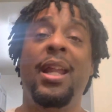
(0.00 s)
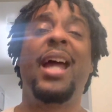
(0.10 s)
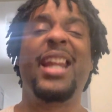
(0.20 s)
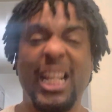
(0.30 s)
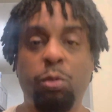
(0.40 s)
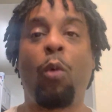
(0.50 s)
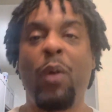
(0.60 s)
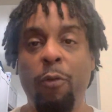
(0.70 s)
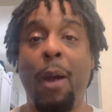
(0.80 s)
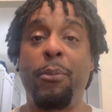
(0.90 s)
That's what
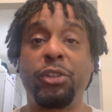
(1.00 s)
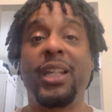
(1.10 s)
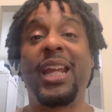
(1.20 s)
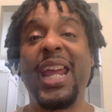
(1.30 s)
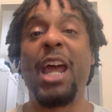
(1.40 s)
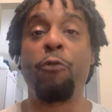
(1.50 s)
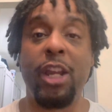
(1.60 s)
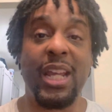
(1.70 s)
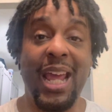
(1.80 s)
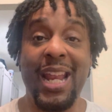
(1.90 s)
we represent here at
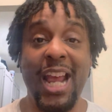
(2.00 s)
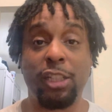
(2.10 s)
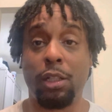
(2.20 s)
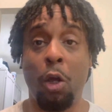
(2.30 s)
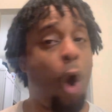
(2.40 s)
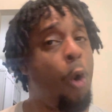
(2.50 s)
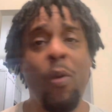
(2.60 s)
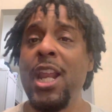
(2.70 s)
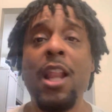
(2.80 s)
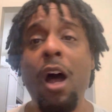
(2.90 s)
Reallionaire Nation. Oh,
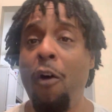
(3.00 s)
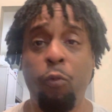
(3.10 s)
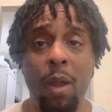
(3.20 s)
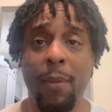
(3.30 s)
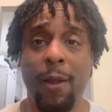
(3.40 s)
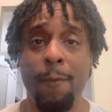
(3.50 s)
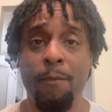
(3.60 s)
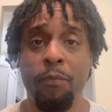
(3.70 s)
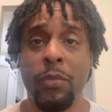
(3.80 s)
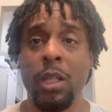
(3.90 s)
we love women.
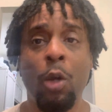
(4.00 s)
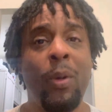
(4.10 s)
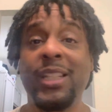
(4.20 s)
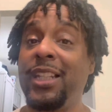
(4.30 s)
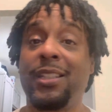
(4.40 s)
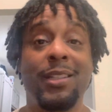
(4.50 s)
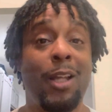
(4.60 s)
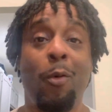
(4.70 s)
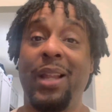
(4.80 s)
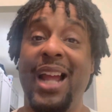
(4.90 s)
We just
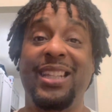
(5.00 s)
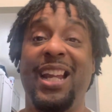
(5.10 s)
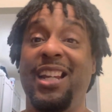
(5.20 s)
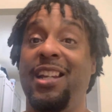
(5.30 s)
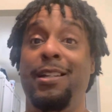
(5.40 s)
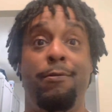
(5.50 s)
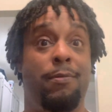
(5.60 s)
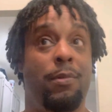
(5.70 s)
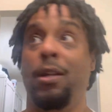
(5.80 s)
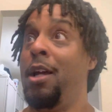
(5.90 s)
don't like that
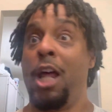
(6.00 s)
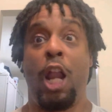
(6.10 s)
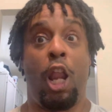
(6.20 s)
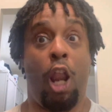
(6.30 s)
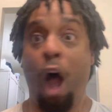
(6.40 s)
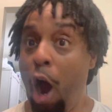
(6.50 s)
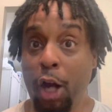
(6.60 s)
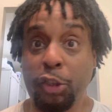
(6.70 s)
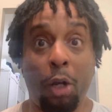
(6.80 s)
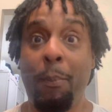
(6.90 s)

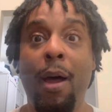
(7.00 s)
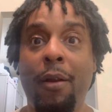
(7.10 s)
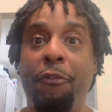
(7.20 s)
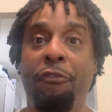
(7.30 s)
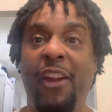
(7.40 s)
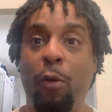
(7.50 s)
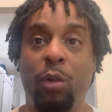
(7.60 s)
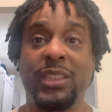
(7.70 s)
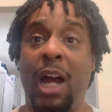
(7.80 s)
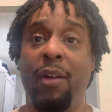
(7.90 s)
large amount of fake
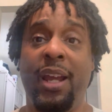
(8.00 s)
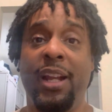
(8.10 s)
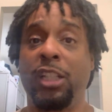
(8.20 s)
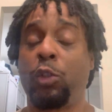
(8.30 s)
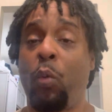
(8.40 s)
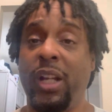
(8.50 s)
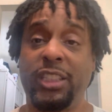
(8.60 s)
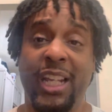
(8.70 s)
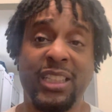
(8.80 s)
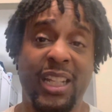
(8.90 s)
ones out here that just want
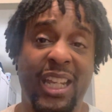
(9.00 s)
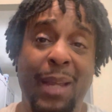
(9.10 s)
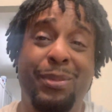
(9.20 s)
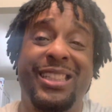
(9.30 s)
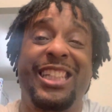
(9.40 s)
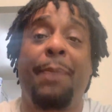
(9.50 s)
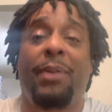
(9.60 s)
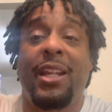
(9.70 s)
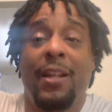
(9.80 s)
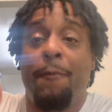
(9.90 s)
attention and keep
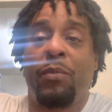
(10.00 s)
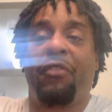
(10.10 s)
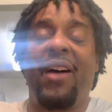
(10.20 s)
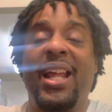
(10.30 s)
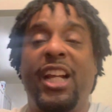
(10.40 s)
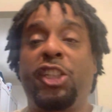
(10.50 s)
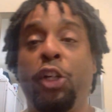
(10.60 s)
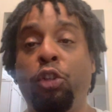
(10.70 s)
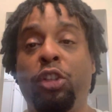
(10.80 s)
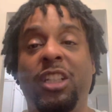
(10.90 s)
skipping, finding
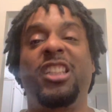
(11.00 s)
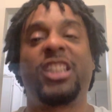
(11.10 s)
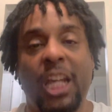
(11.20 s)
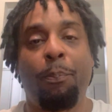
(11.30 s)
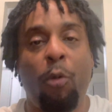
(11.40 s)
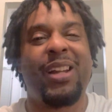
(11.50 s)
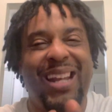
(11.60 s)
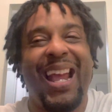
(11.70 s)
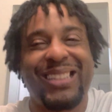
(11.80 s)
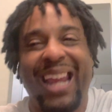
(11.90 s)
excuses to skip on the
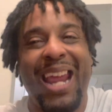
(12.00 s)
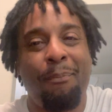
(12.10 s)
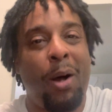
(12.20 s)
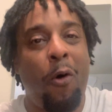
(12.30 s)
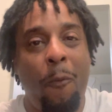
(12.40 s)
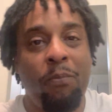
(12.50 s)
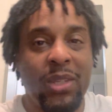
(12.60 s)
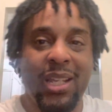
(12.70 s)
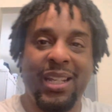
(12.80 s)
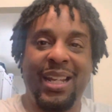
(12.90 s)
next hambone, bone,
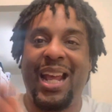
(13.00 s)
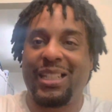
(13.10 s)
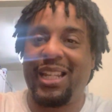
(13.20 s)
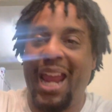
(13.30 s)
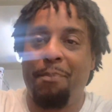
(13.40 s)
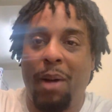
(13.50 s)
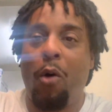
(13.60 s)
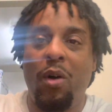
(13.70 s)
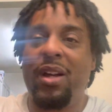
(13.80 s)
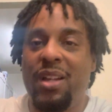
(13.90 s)
the next hambone.
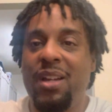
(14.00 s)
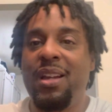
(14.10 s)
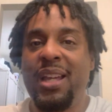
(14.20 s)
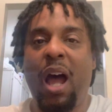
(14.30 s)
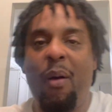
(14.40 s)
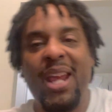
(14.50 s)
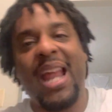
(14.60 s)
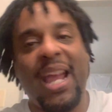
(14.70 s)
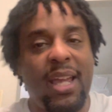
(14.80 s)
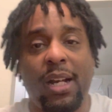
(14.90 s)
bone. Oh, he
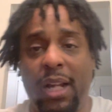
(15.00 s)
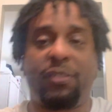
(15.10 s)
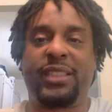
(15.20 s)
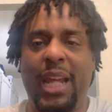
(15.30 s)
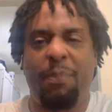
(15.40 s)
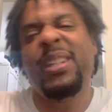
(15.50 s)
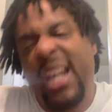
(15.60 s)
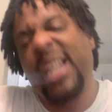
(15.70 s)
not good enough. Skip.